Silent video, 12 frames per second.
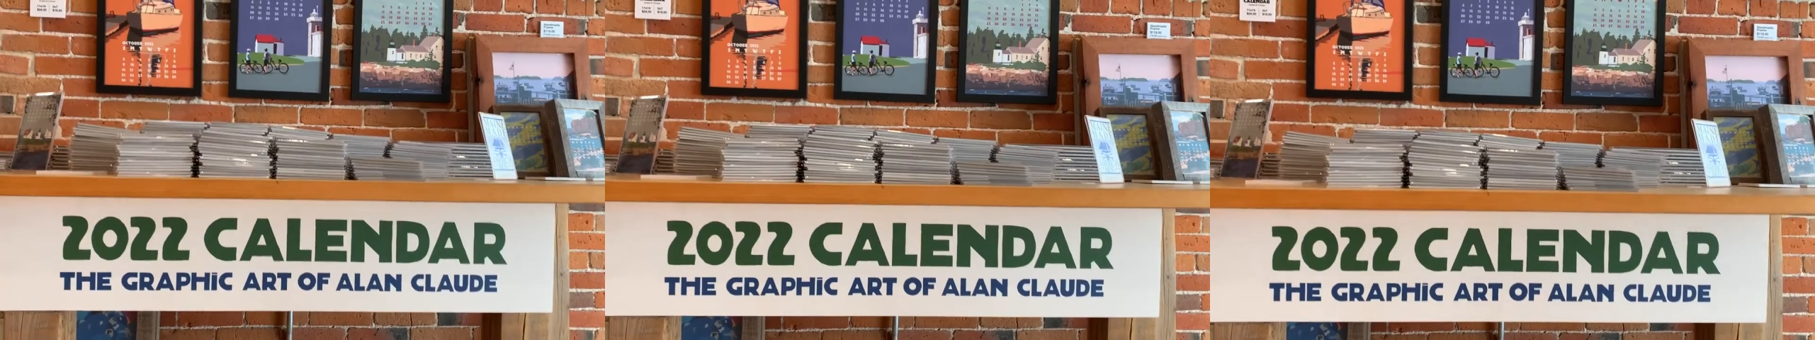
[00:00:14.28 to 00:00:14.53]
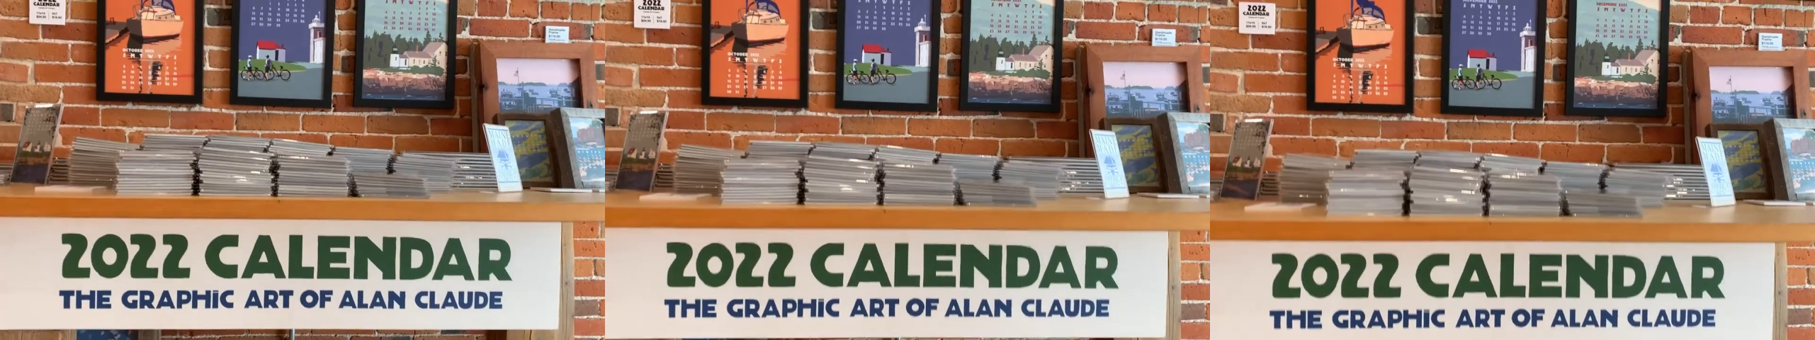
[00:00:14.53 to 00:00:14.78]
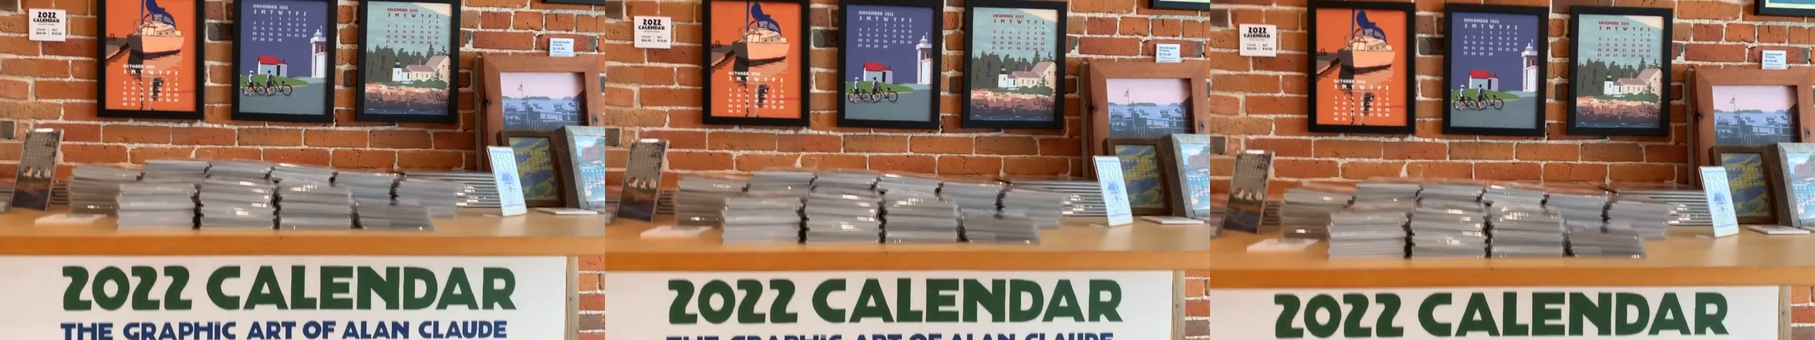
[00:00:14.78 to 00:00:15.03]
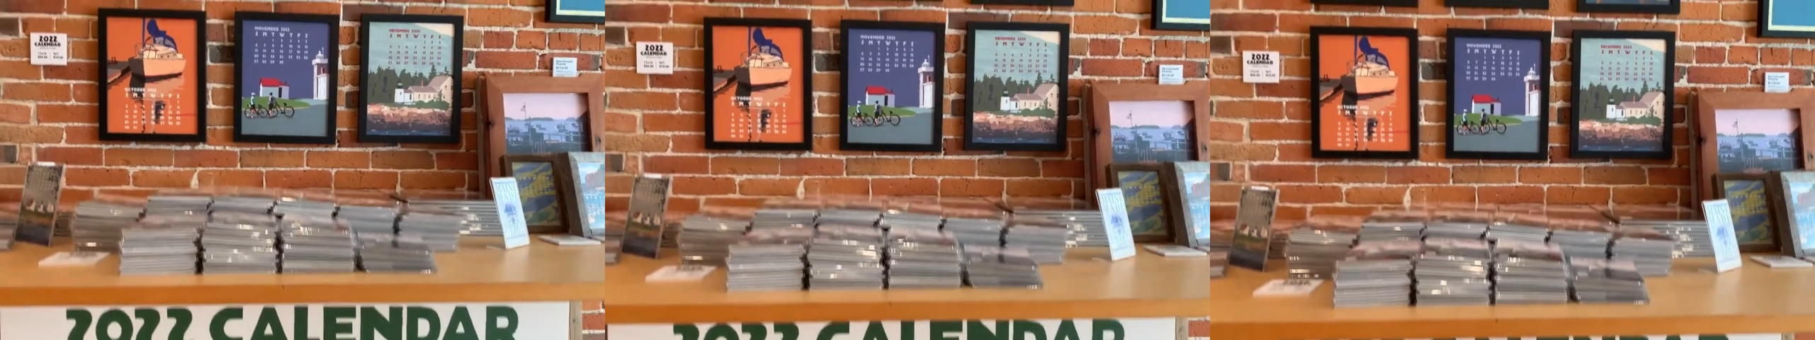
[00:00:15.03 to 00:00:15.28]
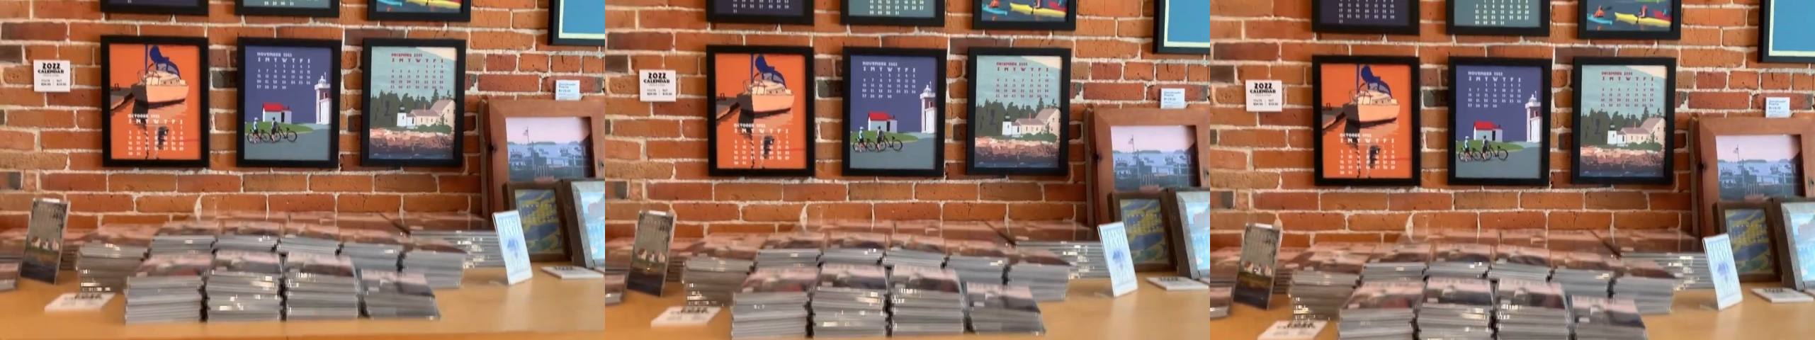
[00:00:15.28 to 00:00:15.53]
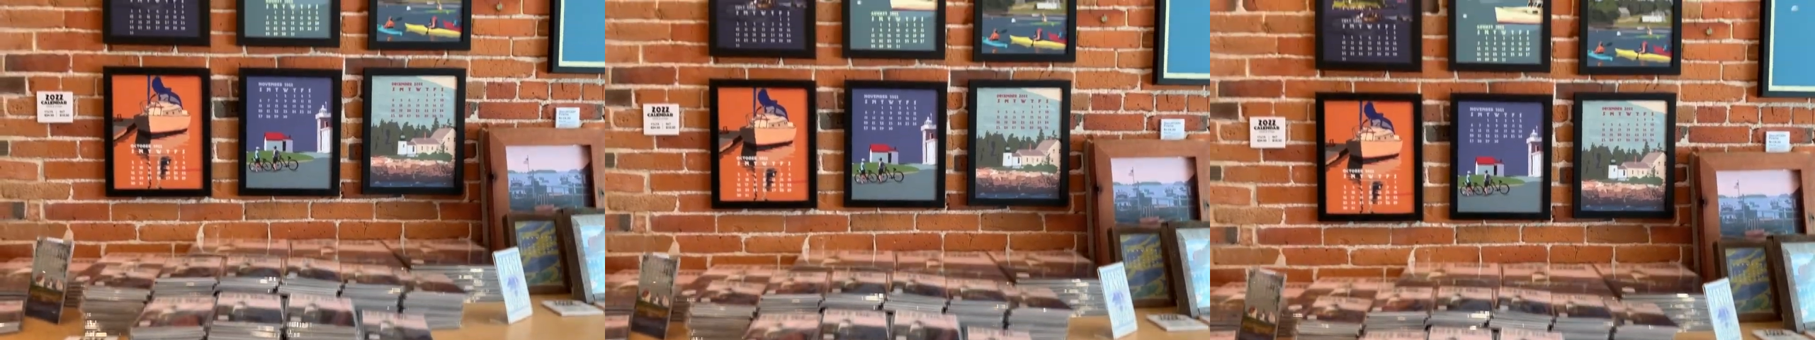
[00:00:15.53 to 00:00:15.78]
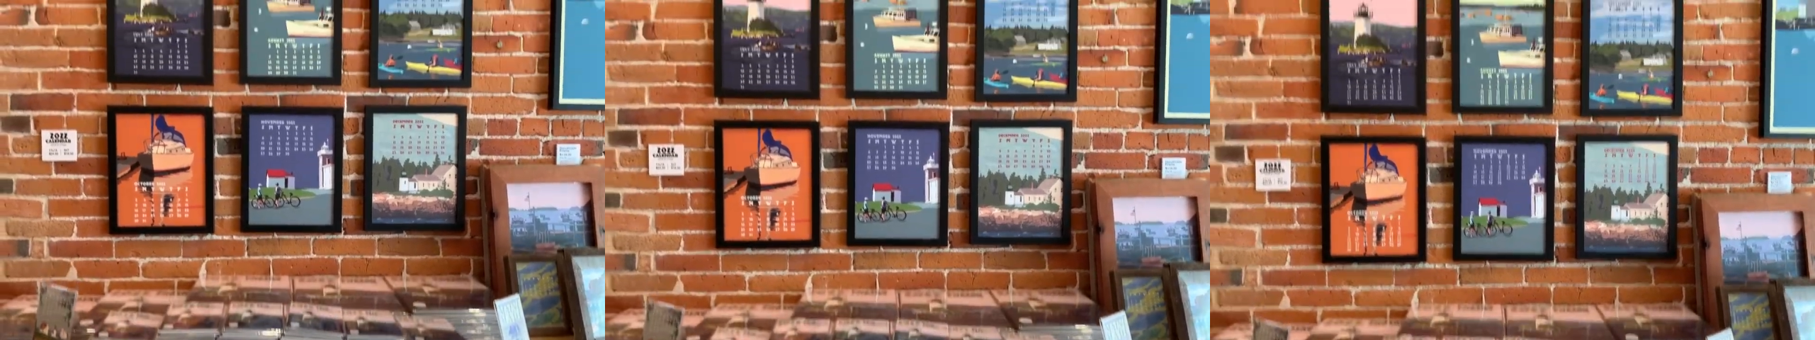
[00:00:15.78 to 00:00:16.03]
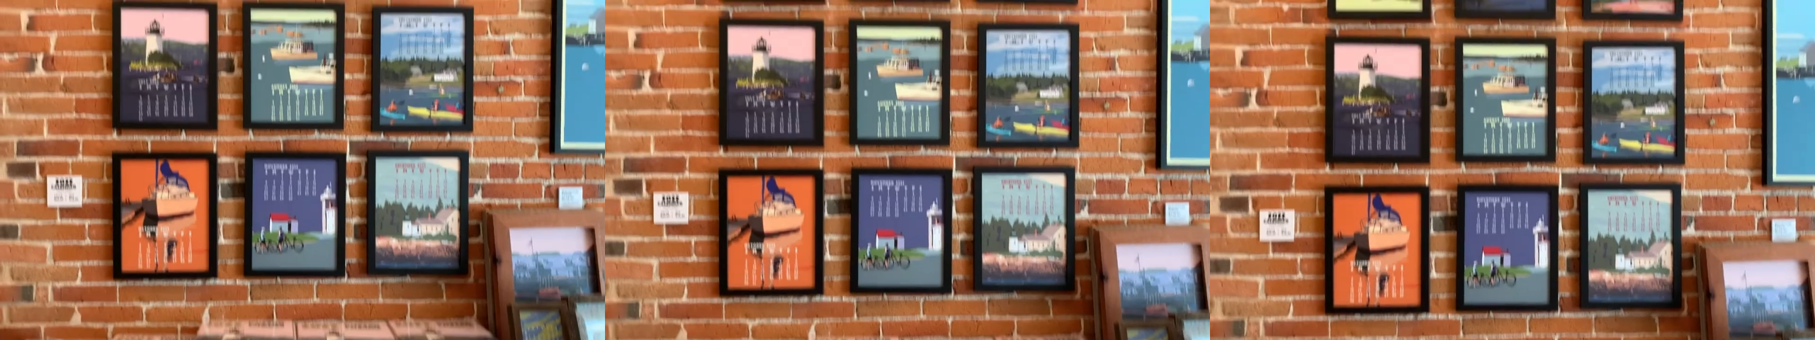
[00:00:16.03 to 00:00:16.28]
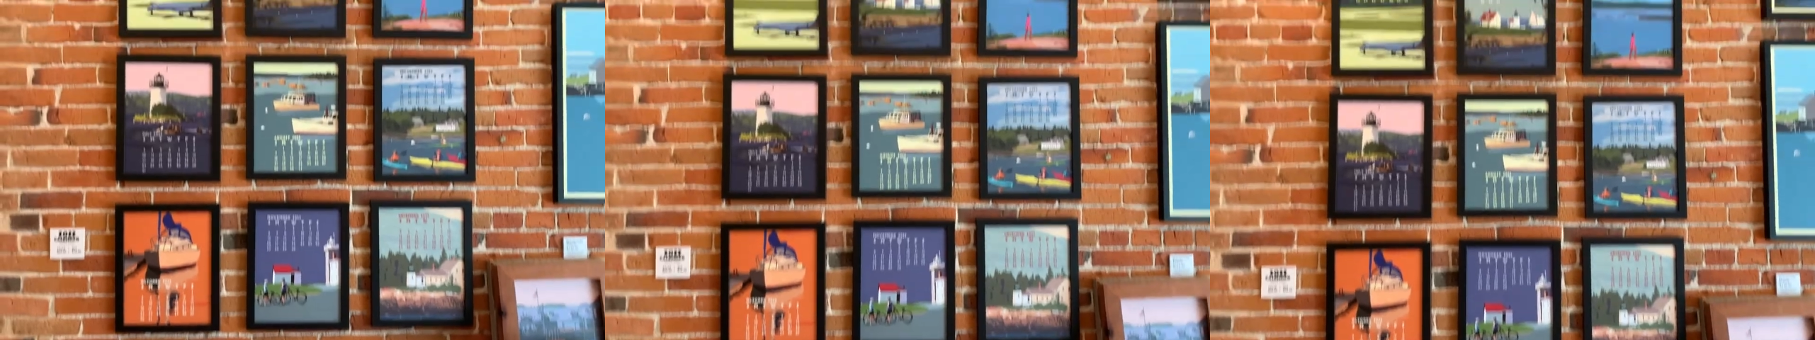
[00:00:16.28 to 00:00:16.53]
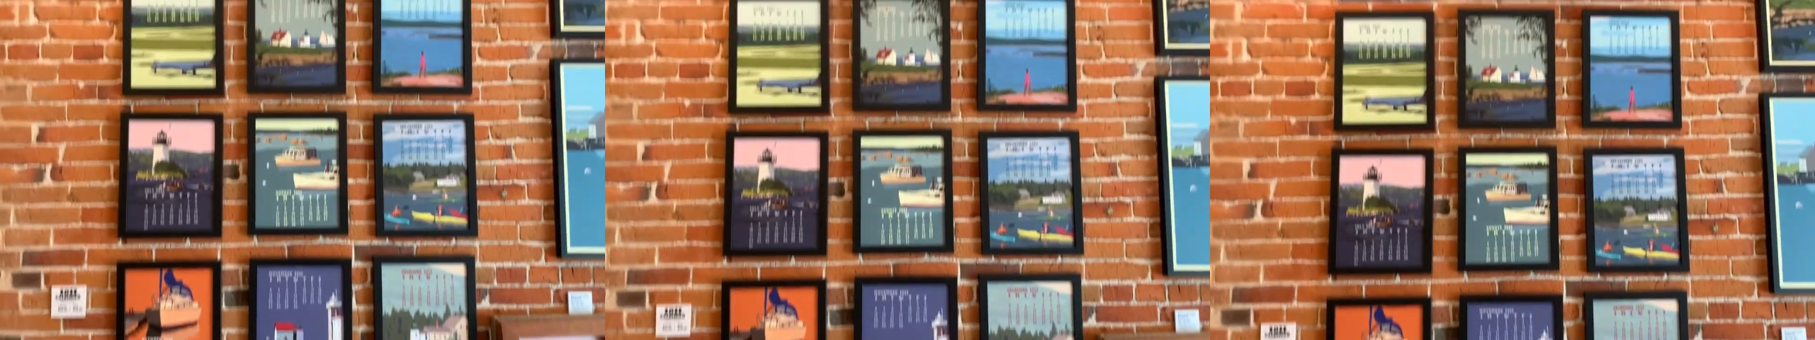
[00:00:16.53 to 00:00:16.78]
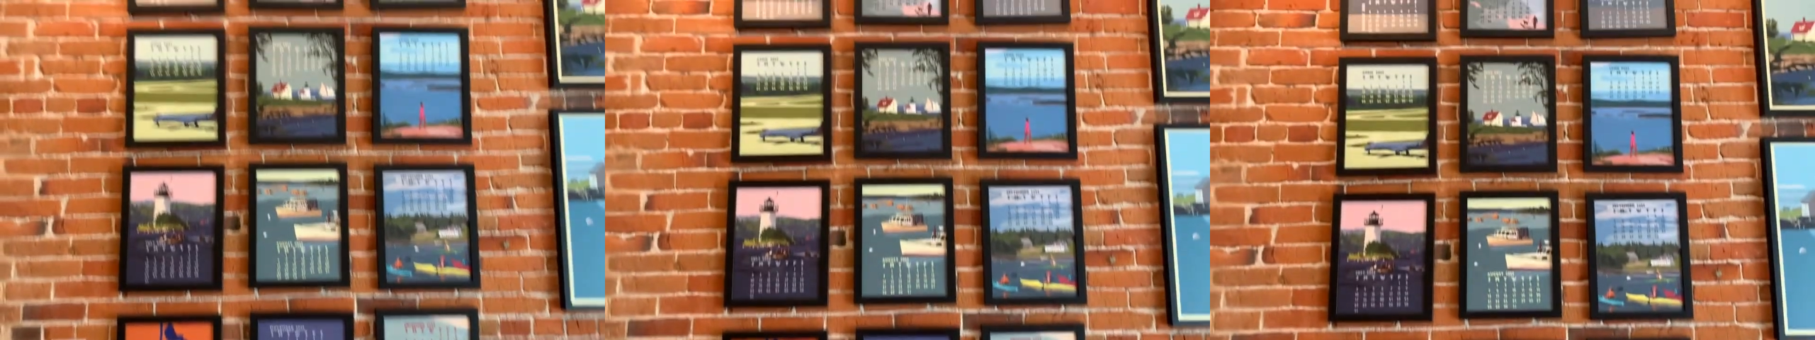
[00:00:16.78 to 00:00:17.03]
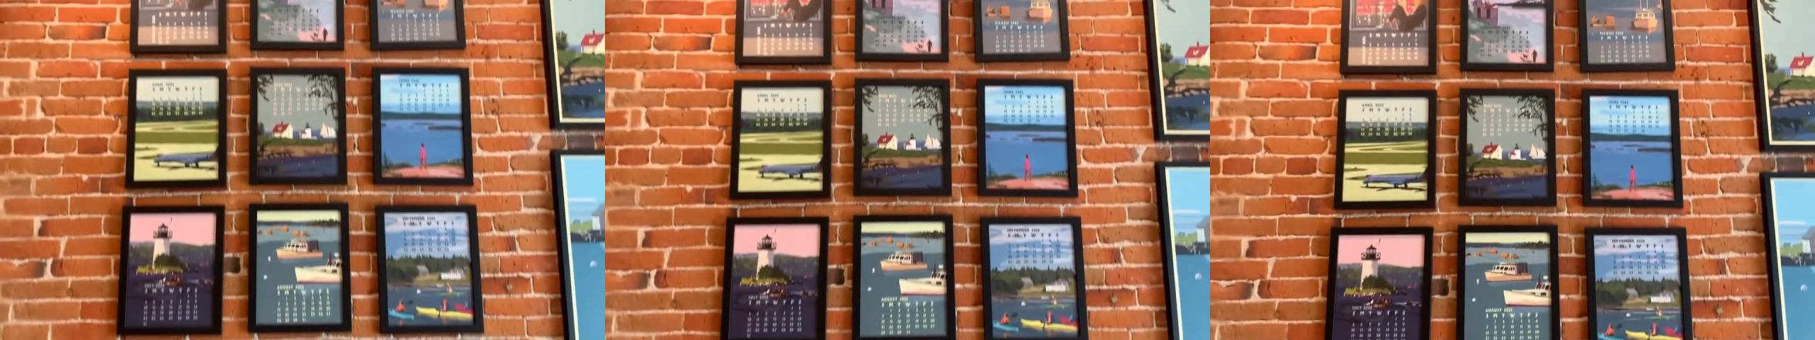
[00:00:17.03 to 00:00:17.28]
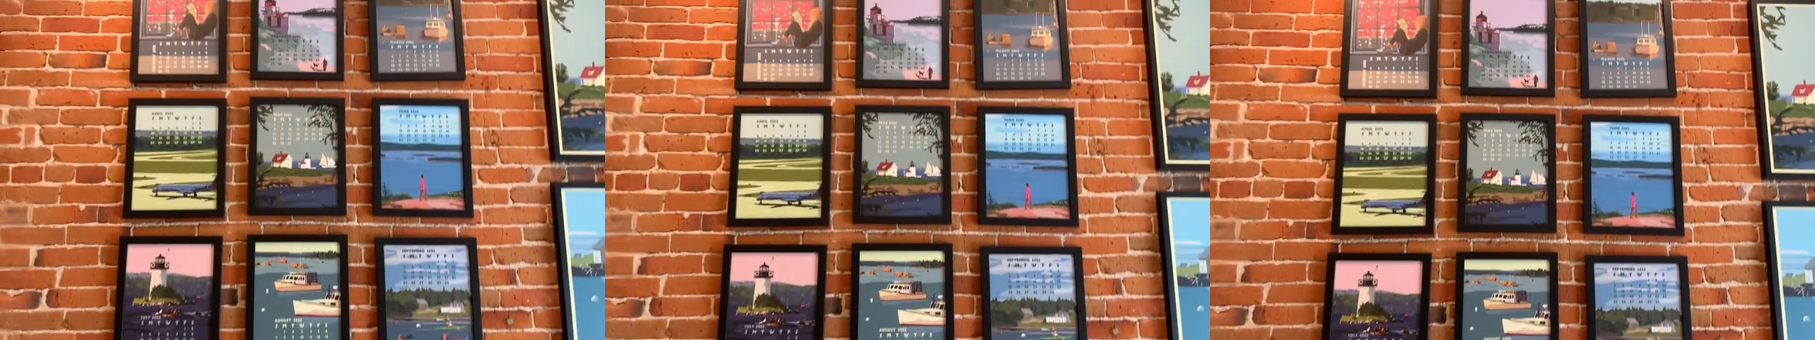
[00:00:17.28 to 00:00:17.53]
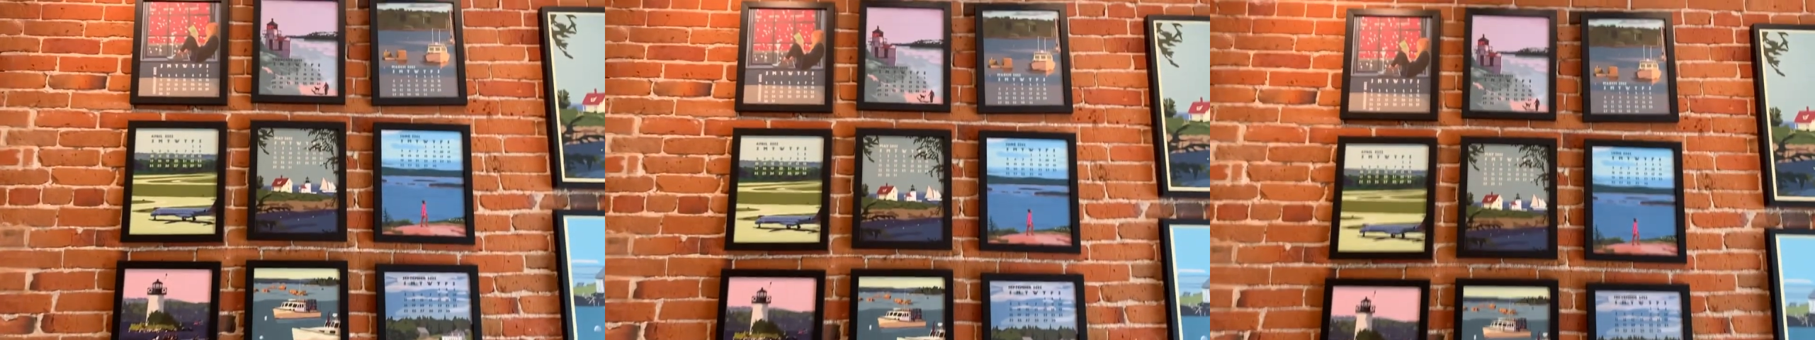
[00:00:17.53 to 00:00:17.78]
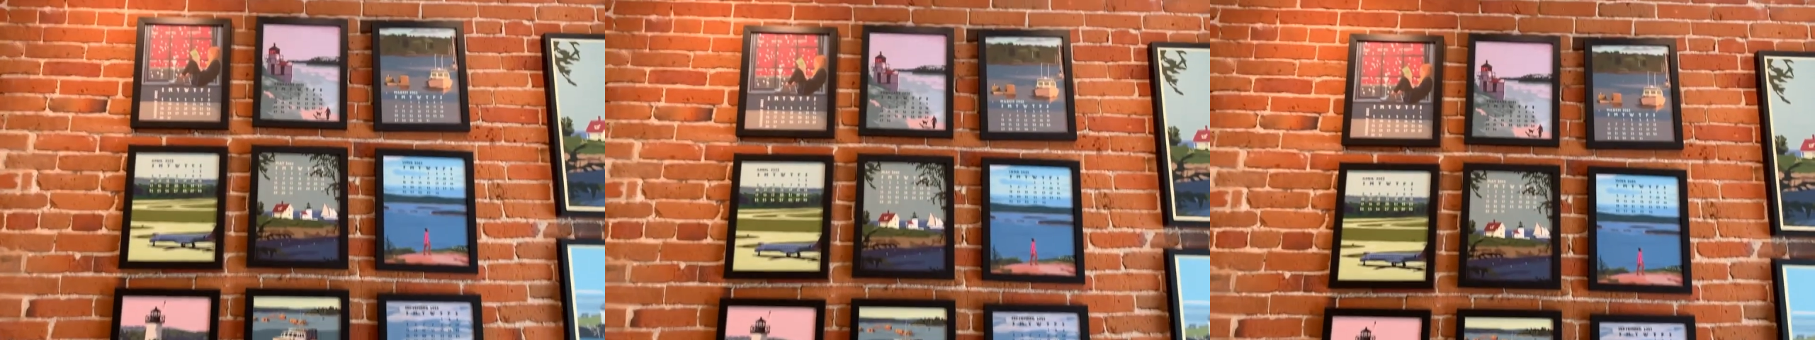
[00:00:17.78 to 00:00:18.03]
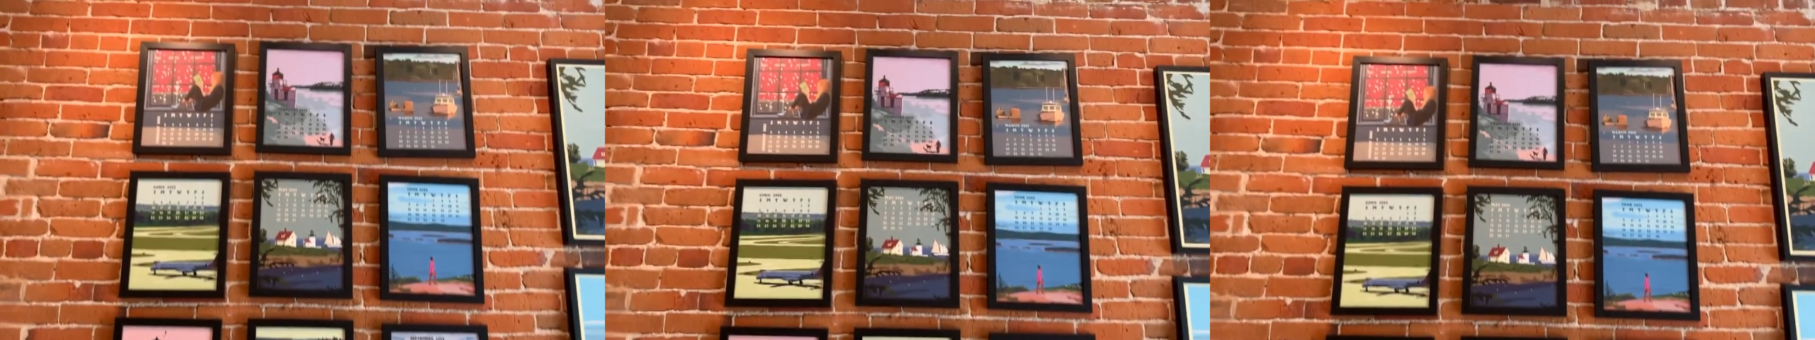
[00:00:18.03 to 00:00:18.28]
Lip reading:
No face is visible, so there are no lips to read.